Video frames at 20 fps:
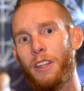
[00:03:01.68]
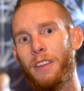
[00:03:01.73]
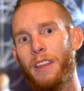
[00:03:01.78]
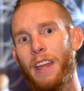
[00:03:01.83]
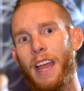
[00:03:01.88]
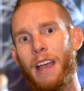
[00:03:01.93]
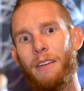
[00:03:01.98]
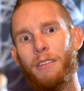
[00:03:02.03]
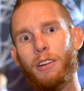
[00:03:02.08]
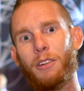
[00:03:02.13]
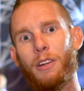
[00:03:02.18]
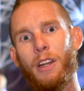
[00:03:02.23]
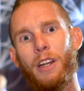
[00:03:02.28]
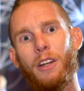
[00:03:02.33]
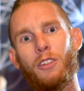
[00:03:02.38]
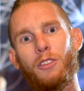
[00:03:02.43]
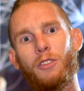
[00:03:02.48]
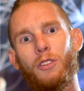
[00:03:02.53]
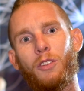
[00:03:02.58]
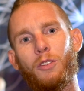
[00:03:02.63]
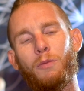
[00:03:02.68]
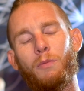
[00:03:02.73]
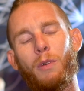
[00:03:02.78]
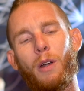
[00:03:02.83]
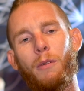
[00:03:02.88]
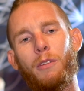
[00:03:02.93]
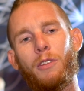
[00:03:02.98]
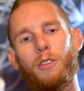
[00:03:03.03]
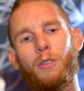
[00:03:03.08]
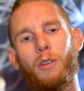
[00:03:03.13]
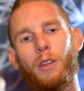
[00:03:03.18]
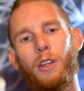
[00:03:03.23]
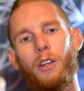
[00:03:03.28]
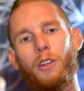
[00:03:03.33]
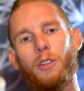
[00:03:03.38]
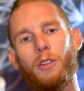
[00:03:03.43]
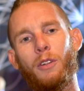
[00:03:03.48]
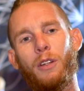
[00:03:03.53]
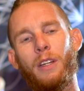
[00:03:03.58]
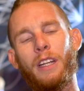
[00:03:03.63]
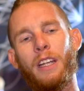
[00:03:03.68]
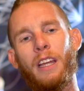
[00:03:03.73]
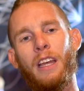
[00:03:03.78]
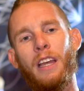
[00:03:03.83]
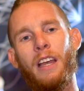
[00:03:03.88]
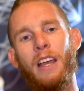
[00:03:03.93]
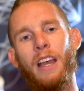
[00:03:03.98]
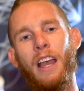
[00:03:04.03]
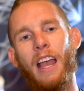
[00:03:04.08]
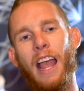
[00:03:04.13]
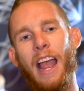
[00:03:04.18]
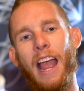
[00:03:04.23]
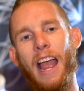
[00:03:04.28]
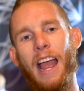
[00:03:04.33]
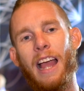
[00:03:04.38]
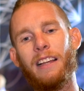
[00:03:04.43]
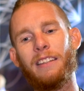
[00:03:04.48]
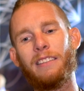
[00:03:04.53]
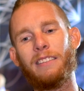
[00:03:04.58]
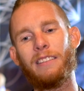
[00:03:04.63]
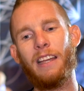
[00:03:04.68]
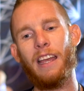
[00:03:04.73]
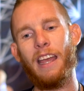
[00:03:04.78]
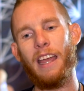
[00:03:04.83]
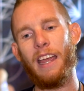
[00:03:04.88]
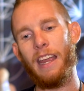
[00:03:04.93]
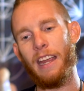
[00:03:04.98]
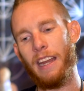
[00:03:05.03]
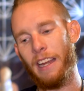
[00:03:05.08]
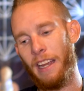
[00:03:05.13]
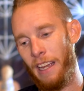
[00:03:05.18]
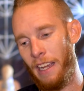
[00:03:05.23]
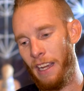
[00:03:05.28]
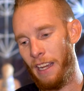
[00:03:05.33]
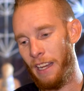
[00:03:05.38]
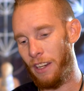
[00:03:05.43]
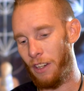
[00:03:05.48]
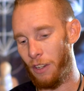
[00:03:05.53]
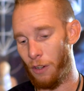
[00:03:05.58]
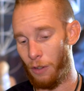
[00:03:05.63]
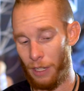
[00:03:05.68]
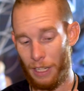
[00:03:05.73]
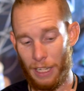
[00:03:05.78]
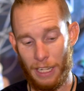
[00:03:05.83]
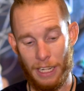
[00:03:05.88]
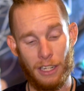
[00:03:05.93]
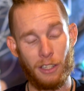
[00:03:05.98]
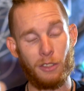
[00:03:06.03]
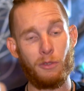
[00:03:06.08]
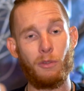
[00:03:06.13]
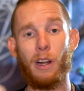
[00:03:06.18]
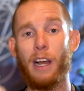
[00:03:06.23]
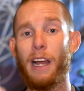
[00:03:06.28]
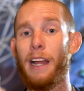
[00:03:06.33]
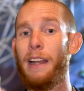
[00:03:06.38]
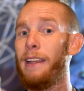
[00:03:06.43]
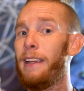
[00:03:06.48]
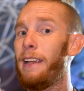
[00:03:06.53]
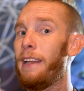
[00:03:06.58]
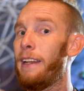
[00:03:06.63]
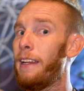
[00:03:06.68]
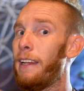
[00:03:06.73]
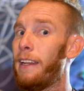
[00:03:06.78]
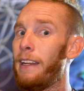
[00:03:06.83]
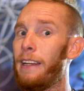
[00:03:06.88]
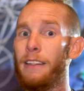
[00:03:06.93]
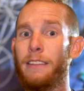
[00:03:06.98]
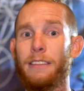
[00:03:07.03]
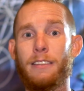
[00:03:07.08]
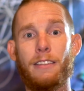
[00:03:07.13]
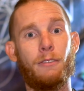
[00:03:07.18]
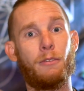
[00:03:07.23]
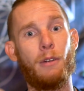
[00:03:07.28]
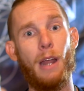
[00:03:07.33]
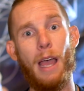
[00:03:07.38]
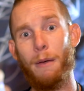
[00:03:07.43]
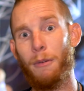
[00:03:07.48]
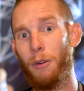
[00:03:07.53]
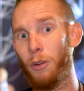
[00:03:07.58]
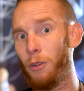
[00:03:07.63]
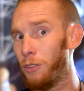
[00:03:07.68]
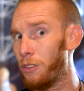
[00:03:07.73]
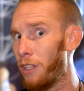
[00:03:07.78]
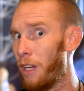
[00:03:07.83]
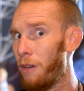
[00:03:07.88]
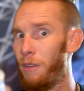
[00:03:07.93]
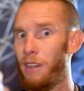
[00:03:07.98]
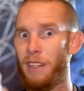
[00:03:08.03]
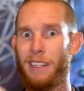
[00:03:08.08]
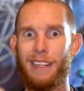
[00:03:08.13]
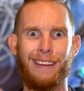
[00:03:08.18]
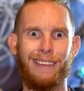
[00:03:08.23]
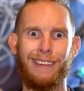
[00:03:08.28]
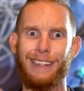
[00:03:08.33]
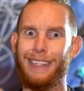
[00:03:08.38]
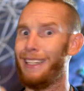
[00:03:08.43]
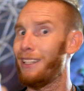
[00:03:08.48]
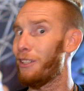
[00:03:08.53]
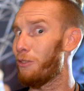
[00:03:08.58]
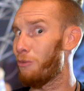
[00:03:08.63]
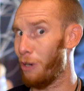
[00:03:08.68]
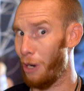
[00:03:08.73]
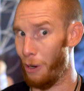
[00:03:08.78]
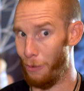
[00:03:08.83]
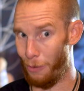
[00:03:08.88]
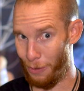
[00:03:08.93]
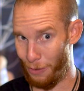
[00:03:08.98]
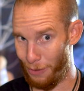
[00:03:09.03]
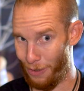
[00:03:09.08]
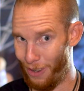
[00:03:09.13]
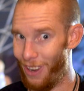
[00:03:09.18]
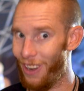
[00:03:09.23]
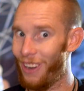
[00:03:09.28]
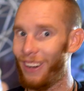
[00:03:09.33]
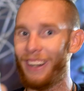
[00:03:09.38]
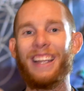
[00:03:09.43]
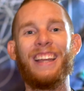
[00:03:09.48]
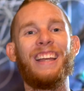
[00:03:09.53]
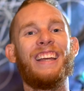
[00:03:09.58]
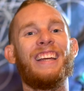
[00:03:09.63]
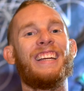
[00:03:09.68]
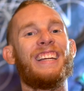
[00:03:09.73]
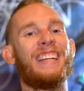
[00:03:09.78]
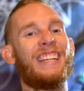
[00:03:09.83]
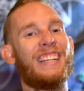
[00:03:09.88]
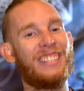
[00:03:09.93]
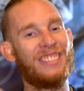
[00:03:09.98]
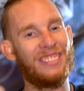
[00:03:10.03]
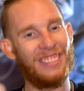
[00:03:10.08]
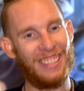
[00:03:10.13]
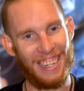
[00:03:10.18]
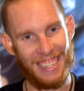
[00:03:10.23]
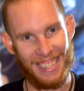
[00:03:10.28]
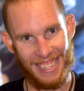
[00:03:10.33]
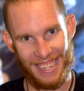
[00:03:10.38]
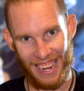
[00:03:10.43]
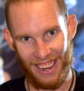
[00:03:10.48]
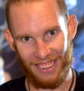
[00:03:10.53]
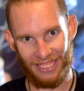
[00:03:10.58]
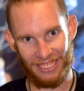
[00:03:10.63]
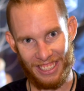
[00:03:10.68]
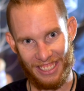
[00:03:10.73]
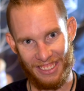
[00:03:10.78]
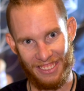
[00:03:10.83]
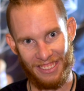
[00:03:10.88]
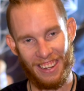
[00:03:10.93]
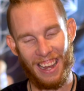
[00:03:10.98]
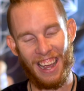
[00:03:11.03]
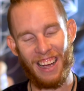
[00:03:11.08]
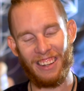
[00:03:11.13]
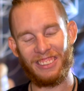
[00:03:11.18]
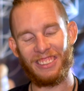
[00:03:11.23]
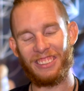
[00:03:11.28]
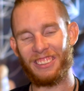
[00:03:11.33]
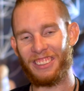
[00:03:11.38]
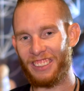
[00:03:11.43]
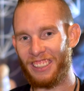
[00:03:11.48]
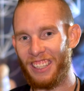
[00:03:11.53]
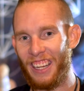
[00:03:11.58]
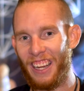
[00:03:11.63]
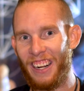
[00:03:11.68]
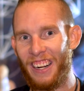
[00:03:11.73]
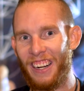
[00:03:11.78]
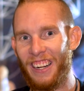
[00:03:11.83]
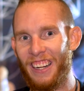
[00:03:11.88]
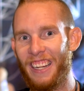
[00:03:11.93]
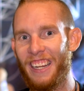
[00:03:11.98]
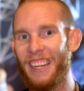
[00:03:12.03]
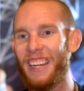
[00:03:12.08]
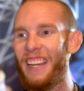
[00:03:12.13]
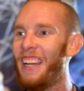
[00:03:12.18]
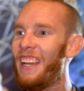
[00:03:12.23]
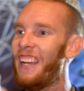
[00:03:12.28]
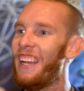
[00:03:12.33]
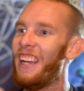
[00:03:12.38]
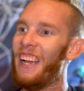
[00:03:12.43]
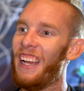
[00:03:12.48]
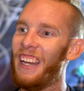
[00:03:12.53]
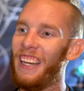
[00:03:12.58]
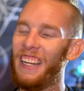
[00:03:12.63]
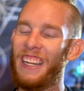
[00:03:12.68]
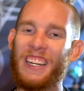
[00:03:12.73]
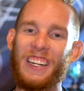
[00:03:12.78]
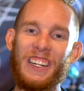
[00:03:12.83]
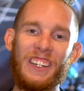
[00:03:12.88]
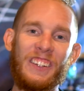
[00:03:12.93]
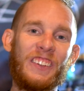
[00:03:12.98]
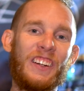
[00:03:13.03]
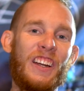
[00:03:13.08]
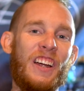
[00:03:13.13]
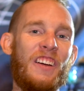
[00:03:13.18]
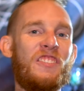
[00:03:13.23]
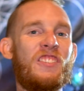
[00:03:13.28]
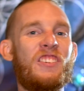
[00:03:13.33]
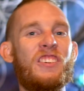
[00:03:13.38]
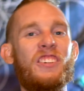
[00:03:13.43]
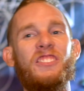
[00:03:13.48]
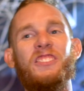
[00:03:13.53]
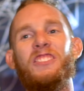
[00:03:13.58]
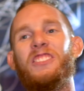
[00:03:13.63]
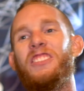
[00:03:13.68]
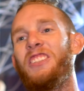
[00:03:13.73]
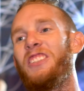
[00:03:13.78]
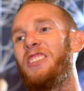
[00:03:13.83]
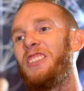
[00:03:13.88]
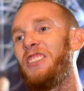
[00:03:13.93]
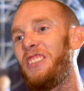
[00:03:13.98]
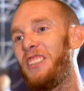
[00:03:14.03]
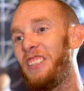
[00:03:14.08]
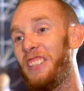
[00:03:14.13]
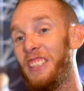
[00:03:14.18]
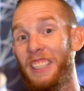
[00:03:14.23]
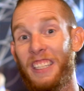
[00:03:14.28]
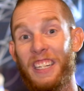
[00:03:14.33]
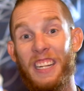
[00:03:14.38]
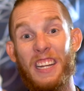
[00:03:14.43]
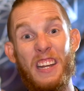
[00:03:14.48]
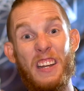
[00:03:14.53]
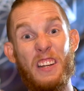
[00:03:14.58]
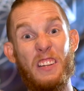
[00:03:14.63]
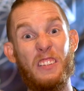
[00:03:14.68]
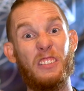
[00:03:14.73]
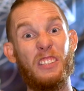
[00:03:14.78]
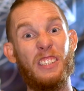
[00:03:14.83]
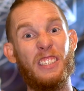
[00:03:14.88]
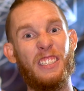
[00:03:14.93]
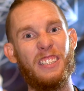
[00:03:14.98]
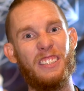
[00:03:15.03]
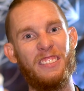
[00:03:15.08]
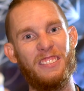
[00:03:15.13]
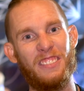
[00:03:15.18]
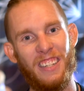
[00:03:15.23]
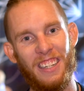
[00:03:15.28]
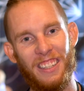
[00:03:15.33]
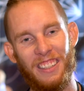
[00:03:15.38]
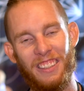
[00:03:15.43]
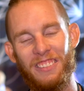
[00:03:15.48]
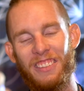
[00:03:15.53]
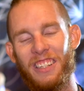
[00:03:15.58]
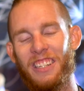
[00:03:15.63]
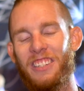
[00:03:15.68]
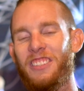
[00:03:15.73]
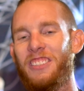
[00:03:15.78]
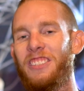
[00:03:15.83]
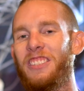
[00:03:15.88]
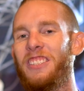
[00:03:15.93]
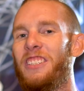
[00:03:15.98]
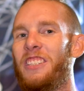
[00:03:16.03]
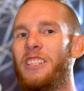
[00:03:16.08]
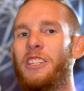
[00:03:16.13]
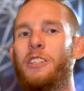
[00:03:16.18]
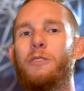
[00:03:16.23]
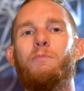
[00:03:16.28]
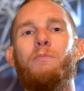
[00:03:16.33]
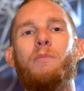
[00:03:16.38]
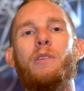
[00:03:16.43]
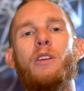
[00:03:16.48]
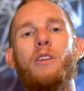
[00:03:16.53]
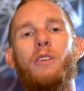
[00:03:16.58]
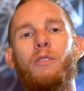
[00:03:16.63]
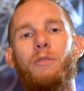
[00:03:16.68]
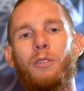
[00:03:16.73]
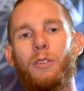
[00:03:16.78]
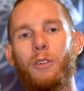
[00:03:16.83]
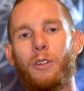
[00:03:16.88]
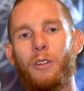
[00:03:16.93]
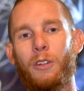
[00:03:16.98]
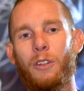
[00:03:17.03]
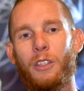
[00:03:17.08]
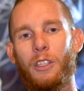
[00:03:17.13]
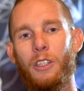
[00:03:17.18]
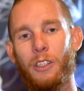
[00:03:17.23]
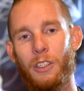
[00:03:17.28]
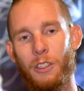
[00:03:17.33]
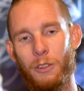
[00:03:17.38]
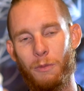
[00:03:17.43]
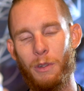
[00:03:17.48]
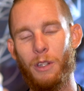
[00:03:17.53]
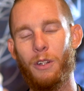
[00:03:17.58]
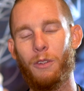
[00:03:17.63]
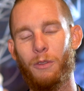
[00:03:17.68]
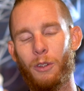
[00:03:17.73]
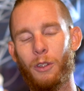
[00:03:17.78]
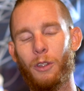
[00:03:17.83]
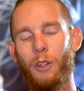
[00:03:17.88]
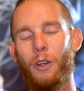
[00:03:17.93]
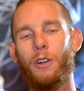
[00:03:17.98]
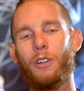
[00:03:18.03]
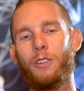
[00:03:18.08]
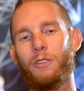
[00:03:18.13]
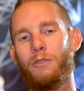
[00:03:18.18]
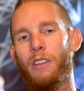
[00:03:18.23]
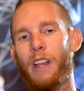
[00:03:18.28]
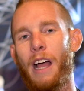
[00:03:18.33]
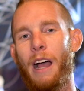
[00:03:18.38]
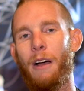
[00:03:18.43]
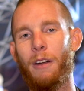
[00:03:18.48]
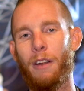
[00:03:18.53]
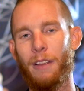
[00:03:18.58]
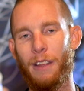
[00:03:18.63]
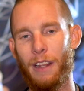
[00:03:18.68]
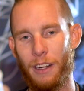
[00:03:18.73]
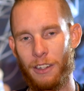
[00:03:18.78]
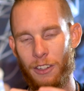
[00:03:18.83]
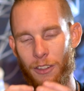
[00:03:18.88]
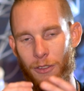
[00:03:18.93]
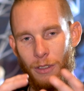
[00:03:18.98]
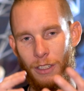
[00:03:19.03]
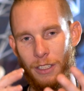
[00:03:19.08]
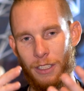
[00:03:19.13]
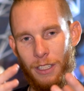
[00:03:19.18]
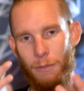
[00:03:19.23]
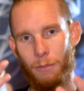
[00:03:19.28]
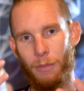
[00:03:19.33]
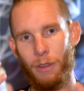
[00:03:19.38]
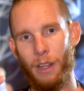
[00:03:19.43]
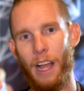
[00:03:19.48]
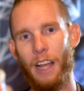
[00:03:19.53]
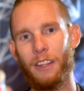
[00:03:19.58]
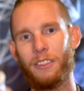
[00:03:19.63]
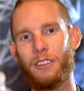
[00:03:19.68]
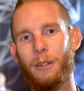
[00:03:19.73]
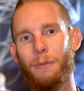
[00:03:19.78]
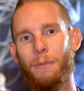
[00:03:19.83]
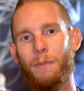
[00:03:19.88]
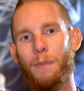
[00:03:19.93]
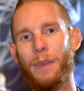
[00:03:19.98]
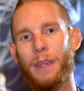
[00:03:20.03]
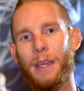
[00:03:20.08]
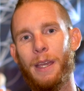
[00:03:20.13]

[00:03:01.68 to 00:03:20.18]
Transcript: that they have a greater soul's purpose in what they're doing as here's what I did, here's the rabbit holes I went down, here's where I went wrong, here's where I definitely found some clarity, and here where I moved to, and then here's what it developed, and just you're this beautiful lotus flower that I just want to see blossom,